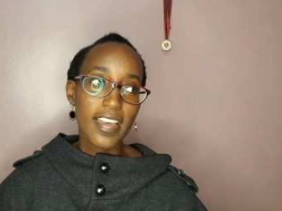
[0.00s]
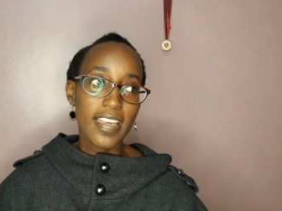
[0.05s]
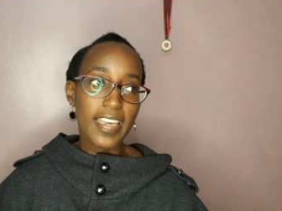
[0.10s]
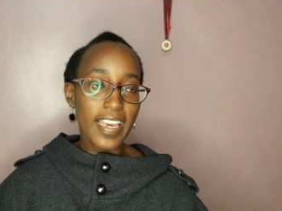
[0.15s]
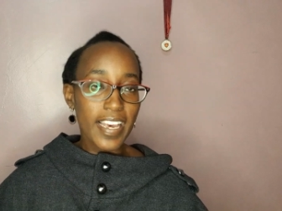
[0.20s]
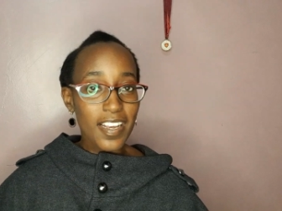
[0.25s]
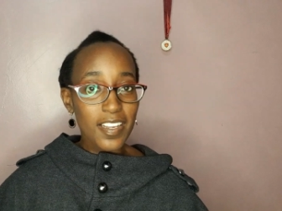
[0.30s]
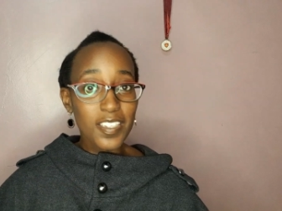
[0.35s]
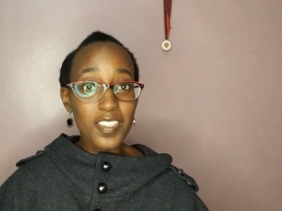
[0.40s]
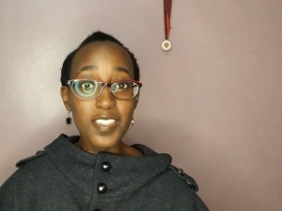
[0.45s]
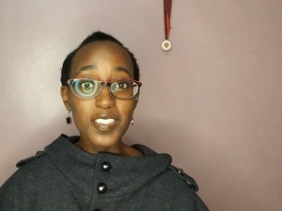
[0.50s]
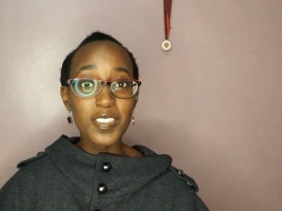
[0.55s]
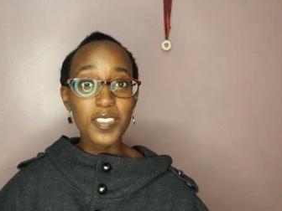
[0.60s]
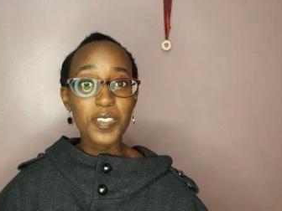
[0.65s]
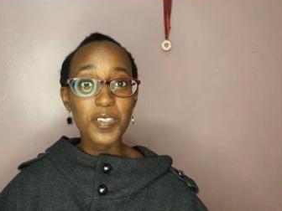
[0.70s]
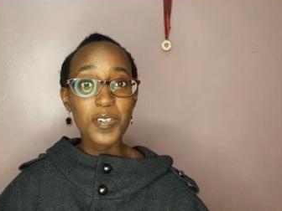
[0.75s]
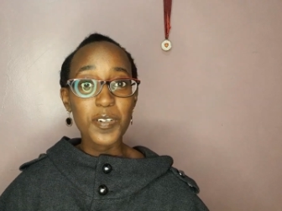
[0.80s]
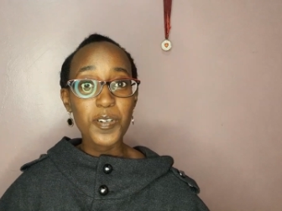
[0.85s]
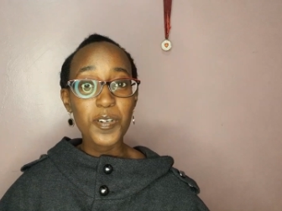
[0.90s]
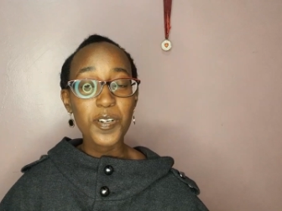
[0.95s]
Yeah,
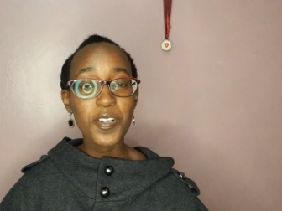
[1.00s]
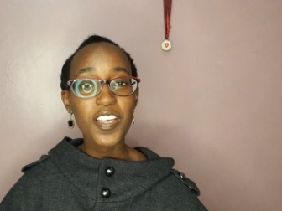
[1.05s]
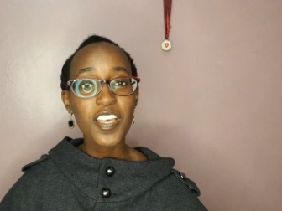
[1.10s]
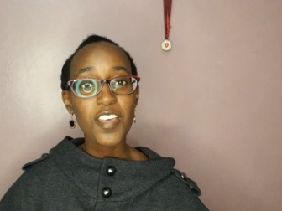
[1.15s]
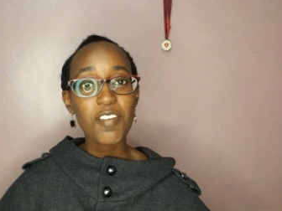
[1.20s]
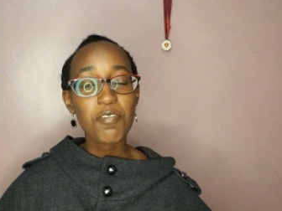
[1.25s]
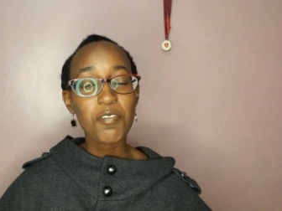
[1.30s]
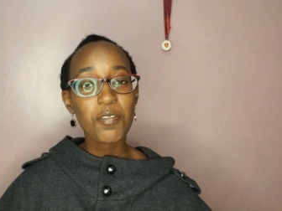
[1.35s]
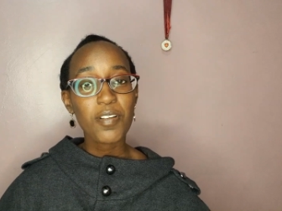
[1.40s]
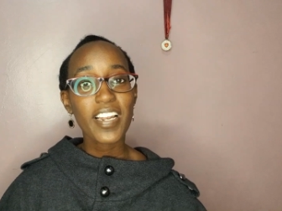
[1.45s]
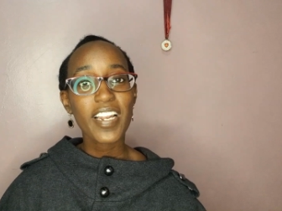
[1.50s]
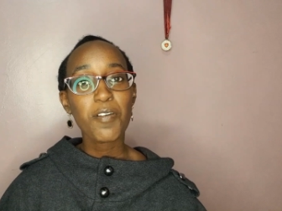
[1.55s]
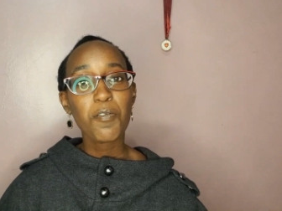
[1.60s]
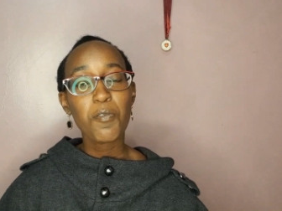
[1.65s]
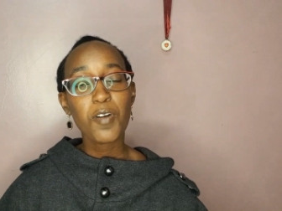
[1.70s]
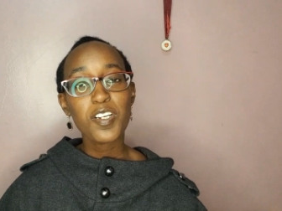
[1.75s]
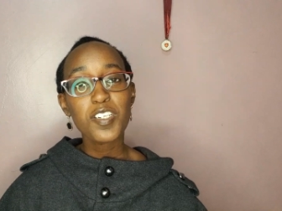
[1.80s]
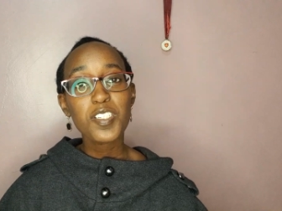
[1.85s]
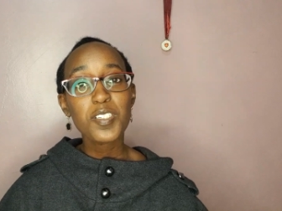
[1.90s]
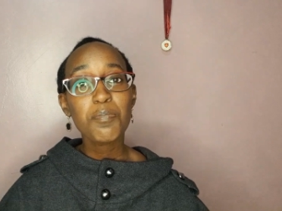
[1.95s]
so if you
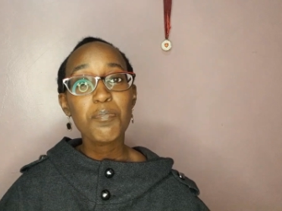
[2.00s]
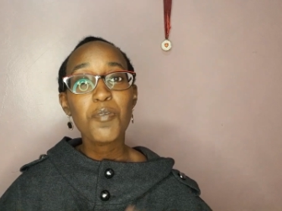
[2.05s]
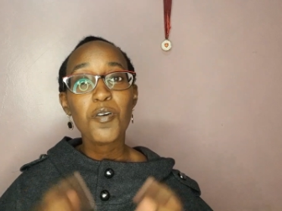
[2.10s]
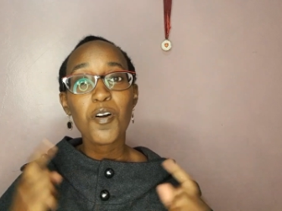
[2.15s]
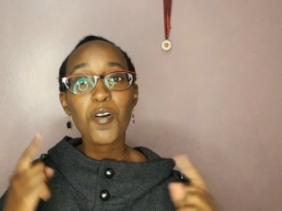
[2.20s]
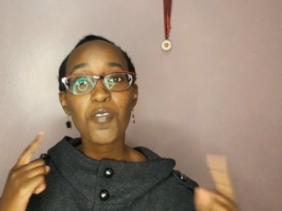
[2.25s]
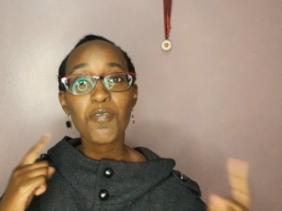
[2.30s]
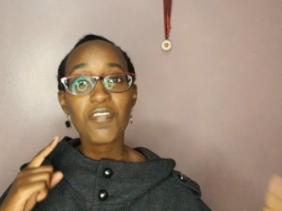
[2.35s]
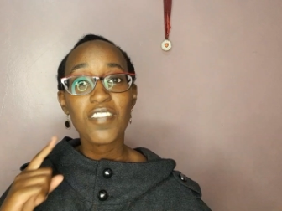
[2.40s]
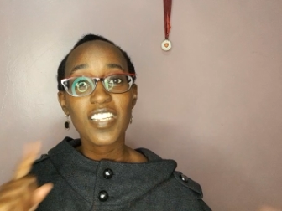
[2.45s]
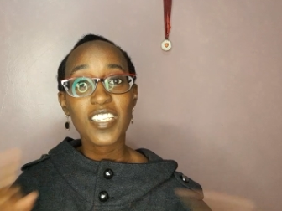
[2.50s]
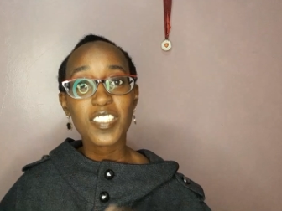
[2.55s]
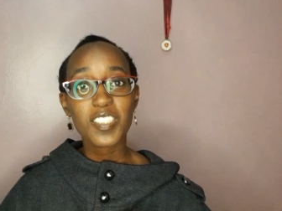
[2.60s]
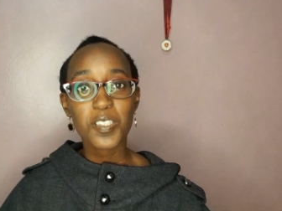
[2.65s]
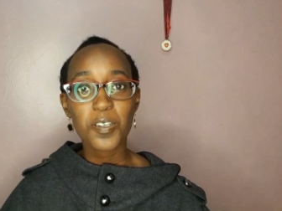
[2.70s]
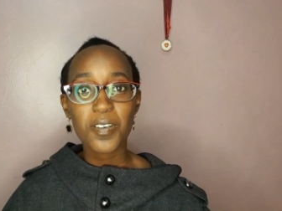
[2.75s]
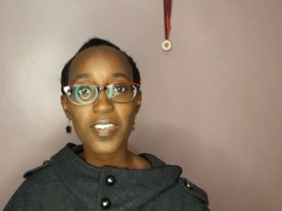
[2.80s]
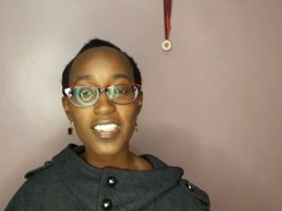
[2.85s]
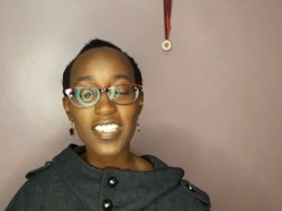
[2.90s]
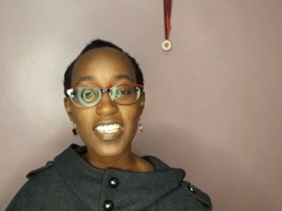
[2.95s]
want more of this
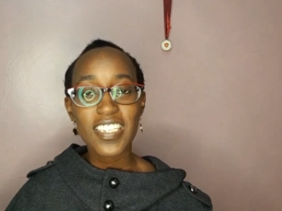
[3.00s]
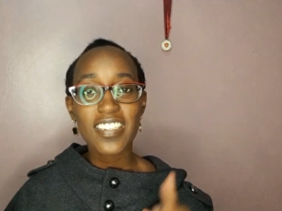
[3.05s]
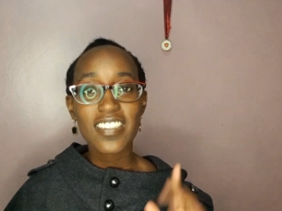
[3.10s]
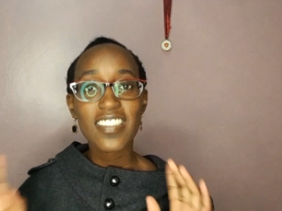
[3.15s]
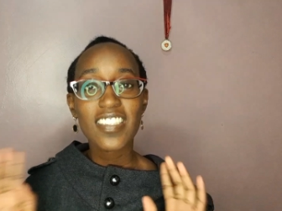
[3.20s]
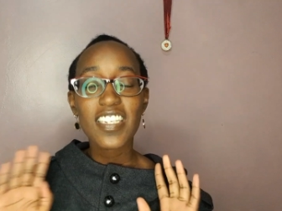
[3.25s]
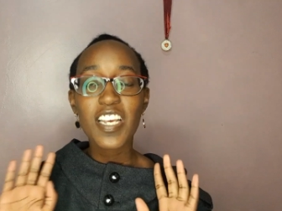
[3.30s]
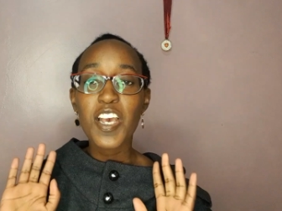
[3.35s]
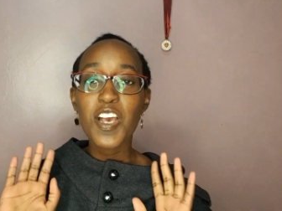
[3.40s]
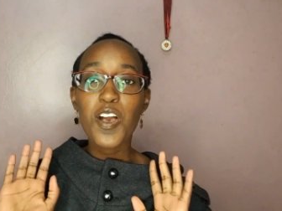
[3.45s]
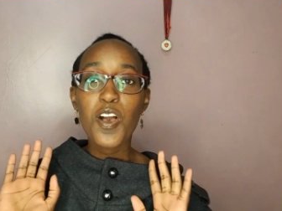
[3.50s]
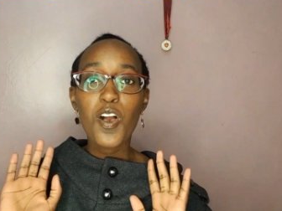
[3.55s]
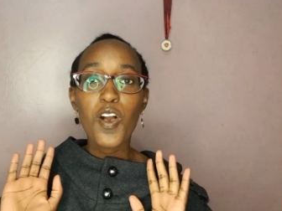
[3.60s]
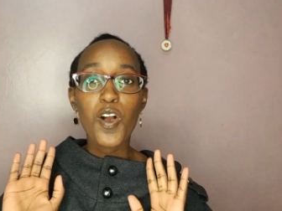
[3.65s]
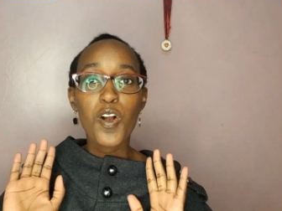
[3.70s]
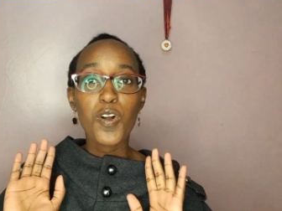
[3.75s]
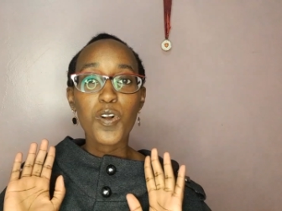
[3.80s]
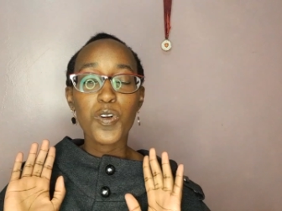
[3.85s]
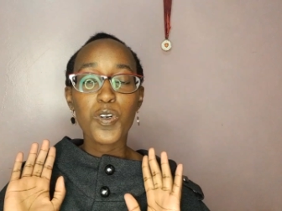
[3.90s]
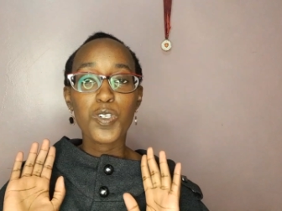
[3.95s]
content,
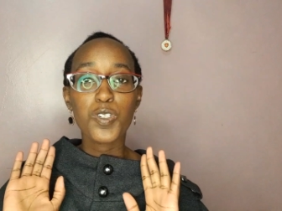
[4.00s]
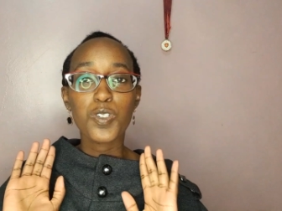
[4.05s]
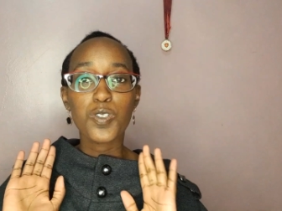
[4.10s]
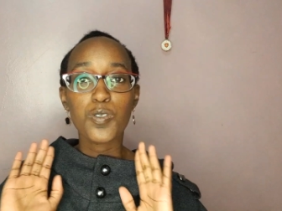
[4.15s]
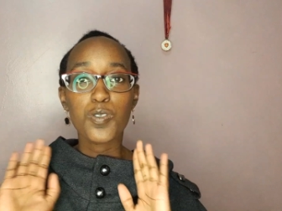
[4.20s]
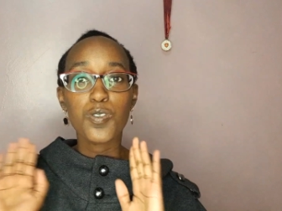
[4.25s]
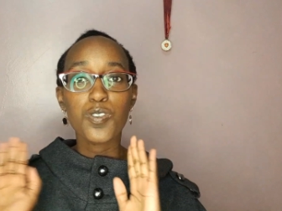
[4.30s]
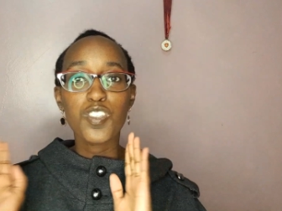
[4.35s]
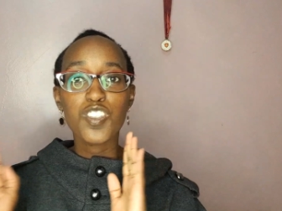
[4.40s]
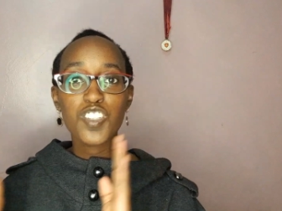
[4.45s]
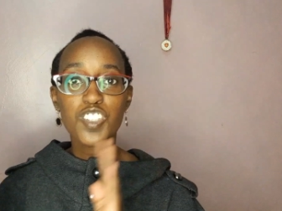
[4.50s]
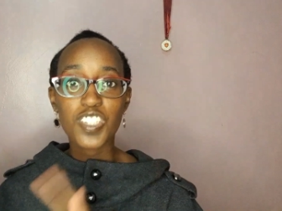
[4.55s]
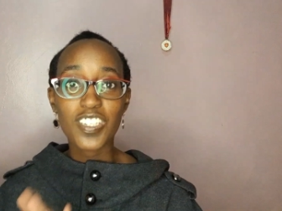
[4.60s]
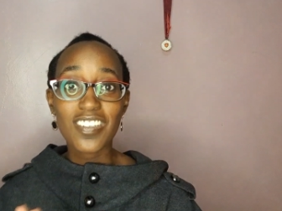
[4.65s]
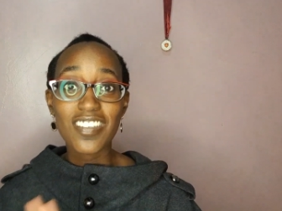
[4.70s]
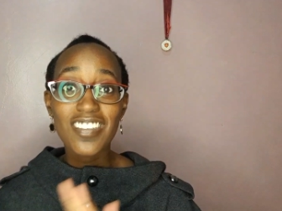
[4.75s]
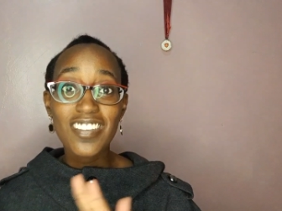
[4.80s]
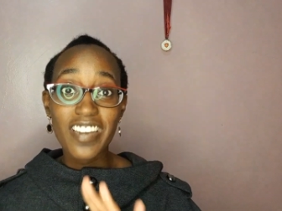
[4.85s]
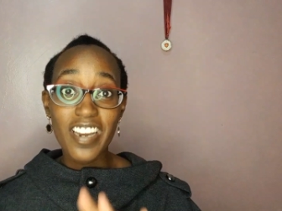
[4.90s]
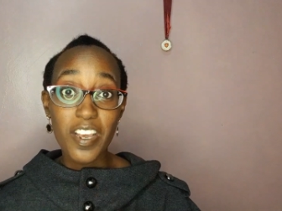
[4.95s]
go to
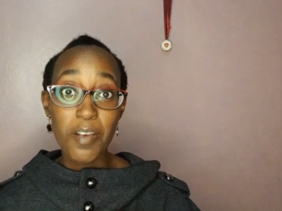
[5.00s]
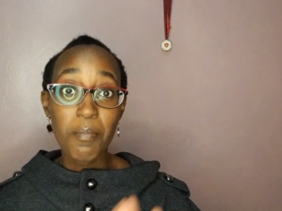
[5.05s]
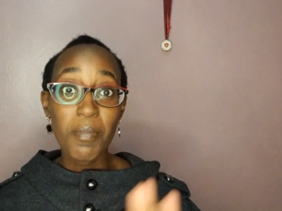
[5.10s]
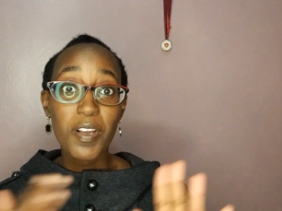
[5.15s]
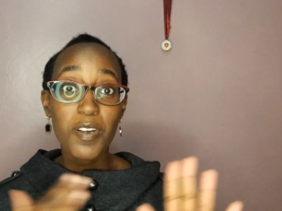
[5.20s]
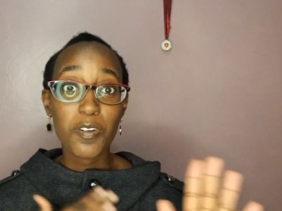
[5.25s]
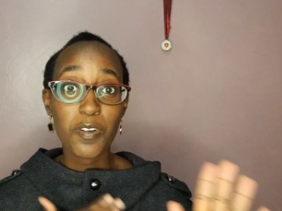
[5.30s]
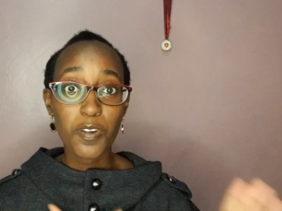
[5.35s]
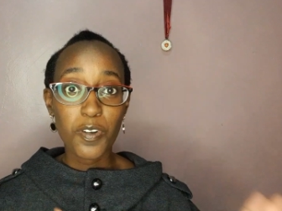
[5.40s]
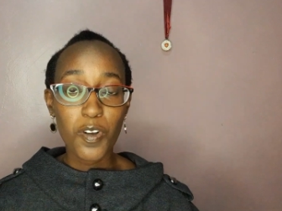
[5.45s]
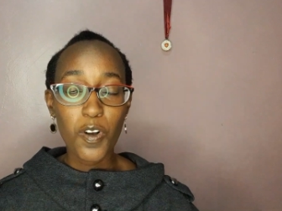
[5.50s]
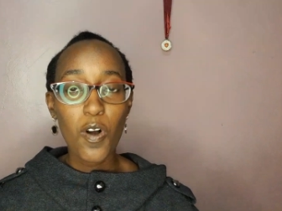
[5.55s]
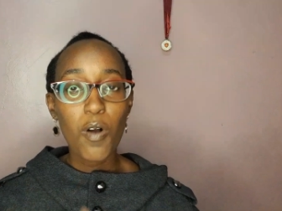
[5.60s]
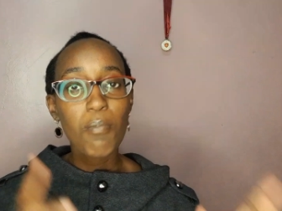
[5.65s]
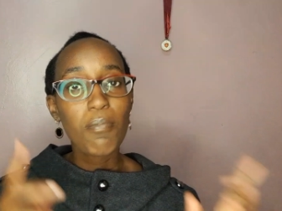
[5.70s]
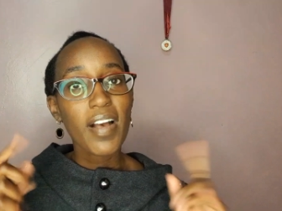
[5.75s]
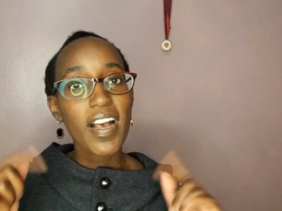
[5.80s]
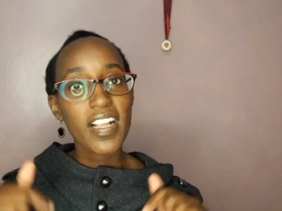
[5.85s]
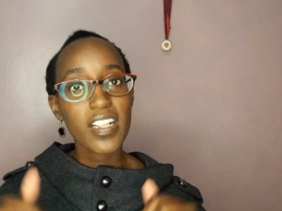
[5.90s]
jeannerehema.com.